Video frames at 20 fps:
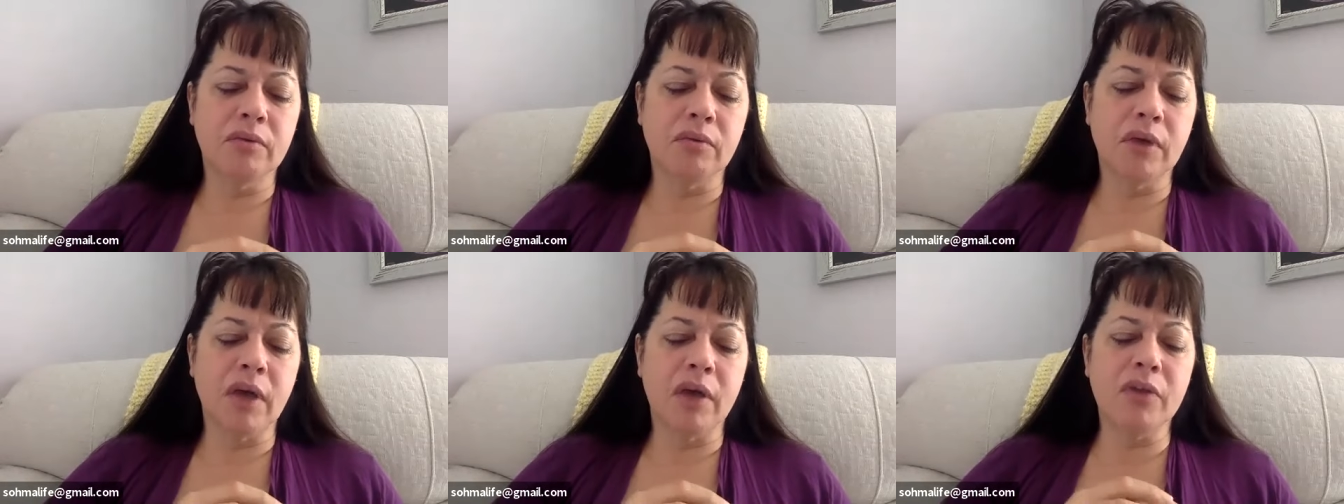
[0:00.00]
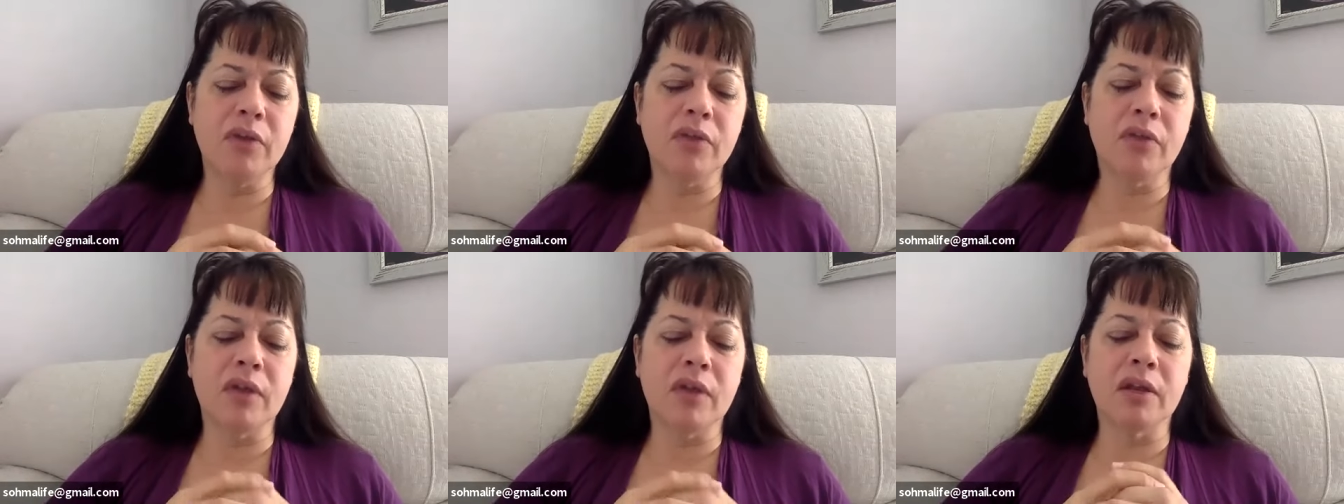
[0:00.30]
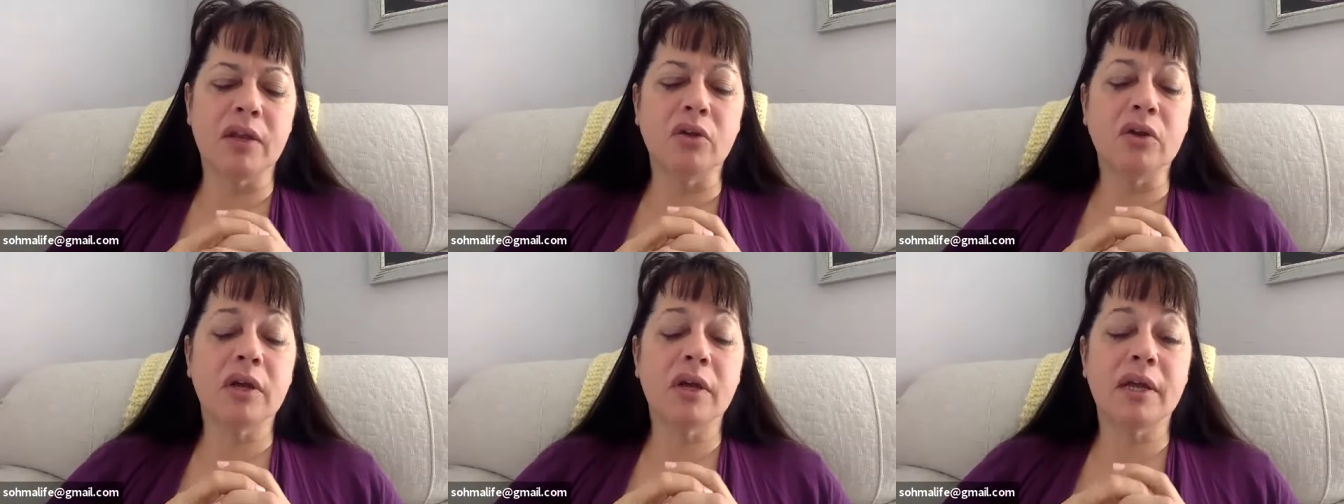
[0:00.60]
rather
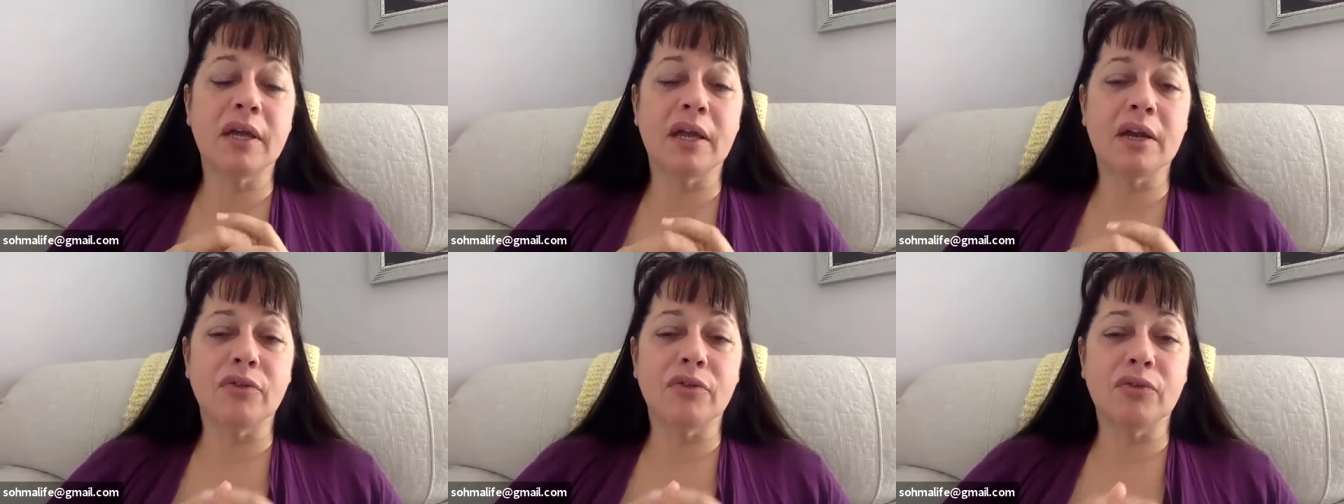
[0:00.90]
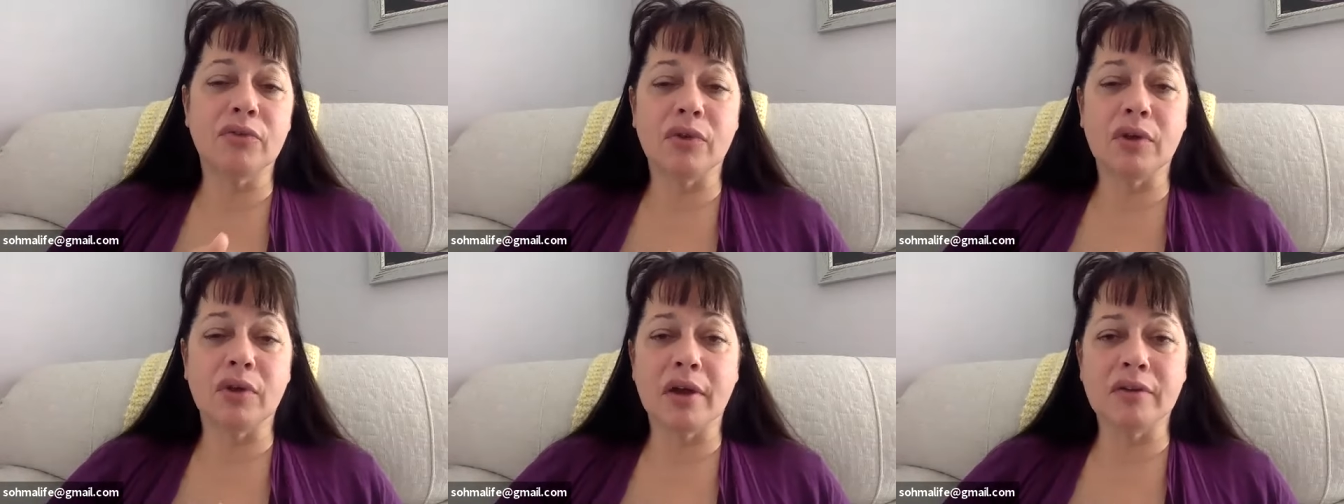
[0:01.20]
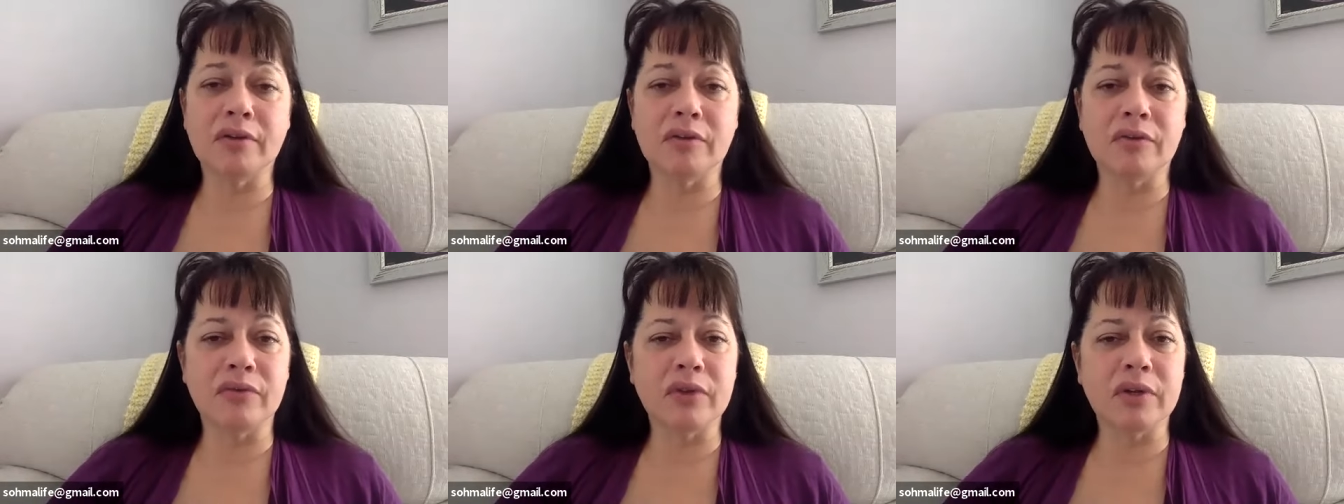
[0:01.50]
than looking at it through the
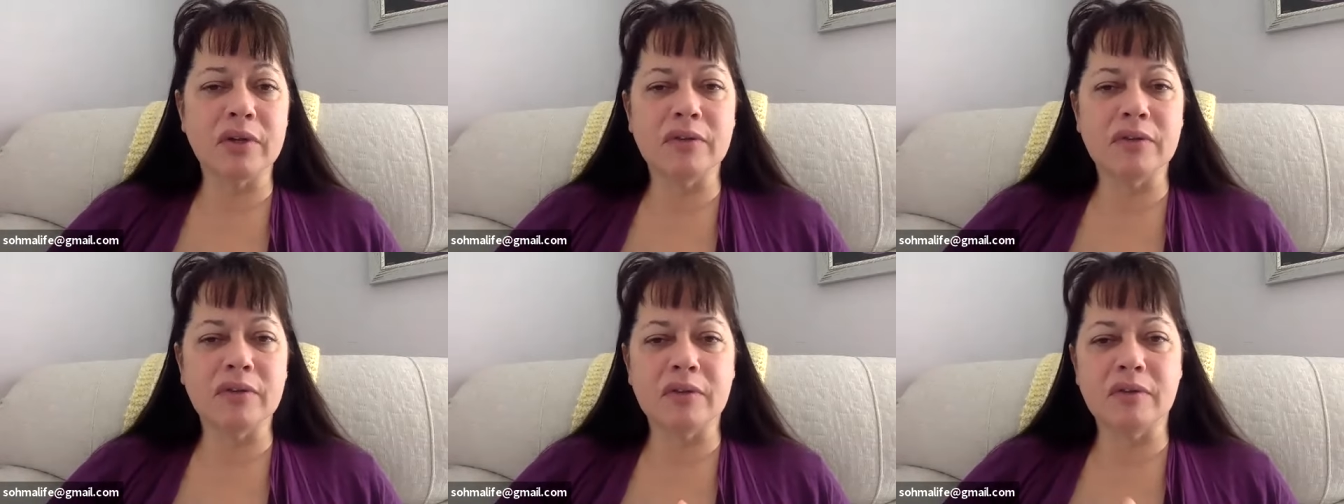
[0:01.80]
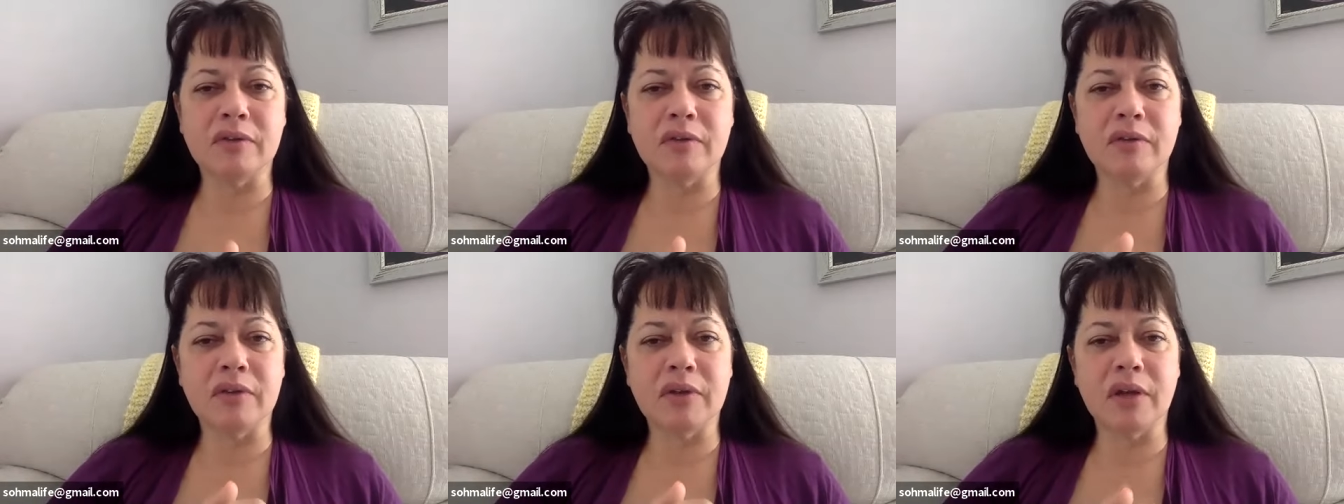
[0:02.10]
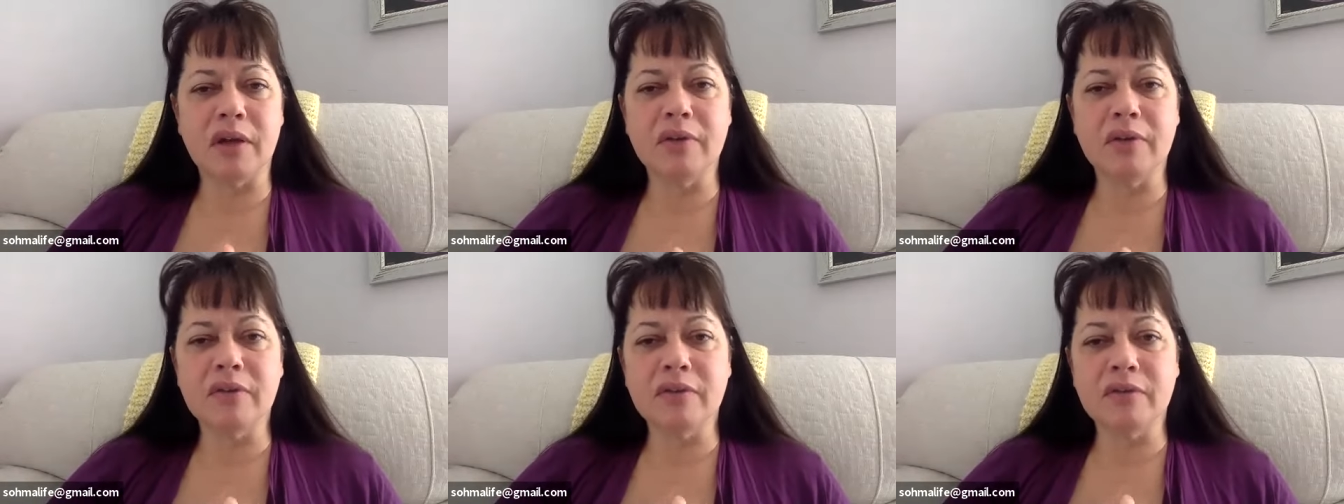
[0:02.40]
eyes of innocence and
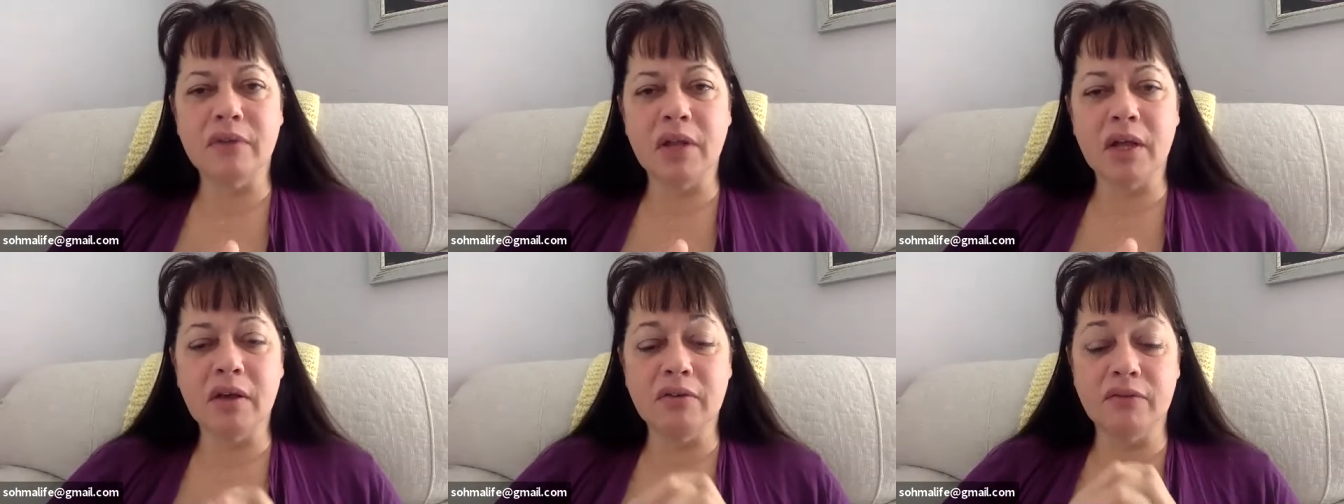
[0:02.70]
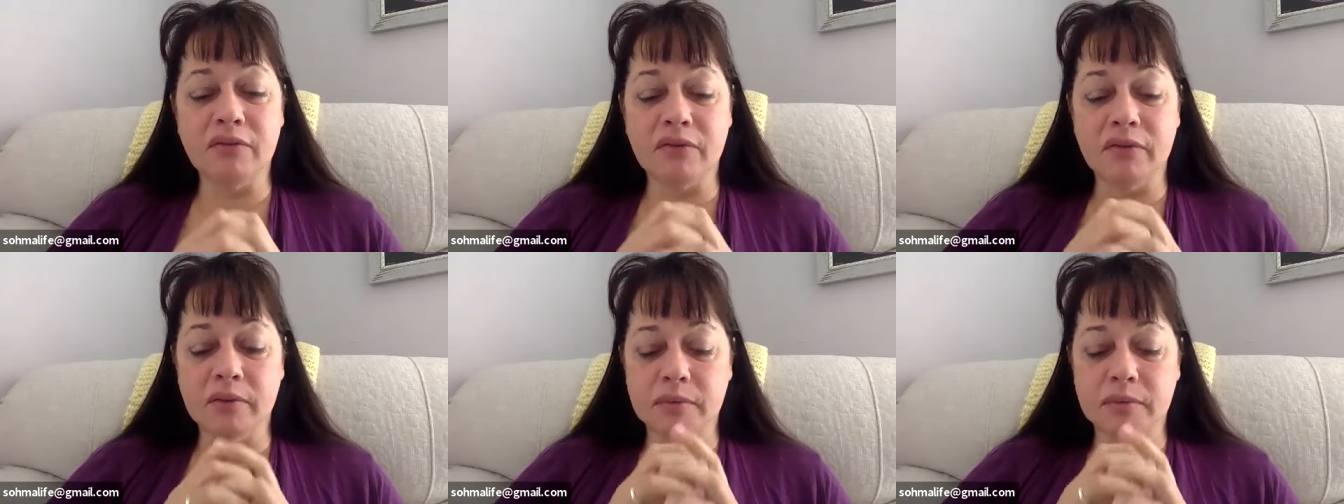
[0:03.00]
the eyes of love.